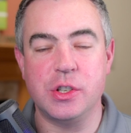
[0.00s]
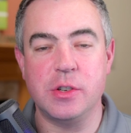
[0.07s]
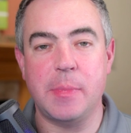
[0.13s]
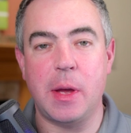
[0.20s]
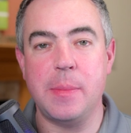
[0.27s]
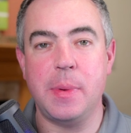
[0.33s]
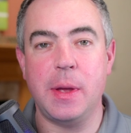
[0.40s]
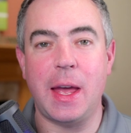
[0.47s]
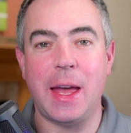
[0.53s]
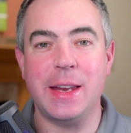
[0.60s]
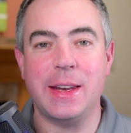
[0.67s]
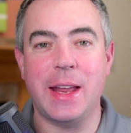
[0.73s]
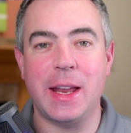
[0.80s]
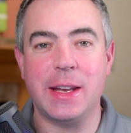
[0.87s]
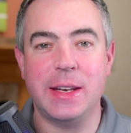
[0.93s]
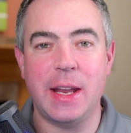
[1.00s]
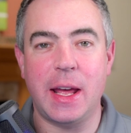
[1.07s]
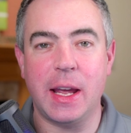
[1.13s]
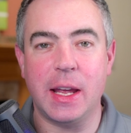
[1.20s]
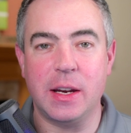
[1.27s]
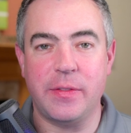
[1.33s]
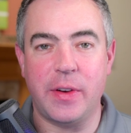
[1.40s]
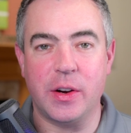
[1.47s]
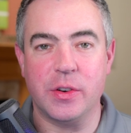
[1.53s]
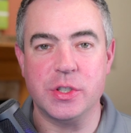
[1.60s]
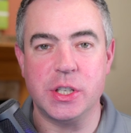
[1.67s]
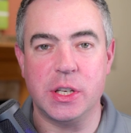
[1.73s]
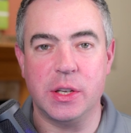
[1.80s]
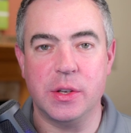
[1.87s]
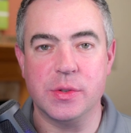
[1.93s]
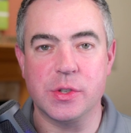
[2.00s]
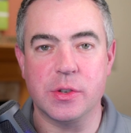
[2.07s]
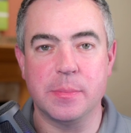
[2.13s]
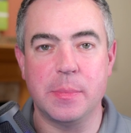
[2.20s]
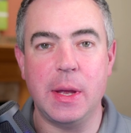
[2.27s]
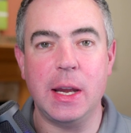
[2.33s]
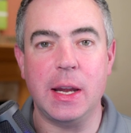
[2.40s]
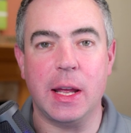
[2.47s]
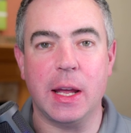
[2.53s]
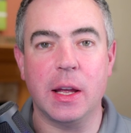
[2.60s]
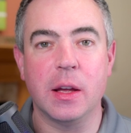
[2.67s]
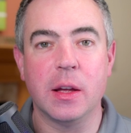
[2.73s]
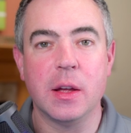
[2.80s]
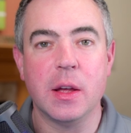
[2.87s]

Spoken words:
you may be a net negative energy user, meaning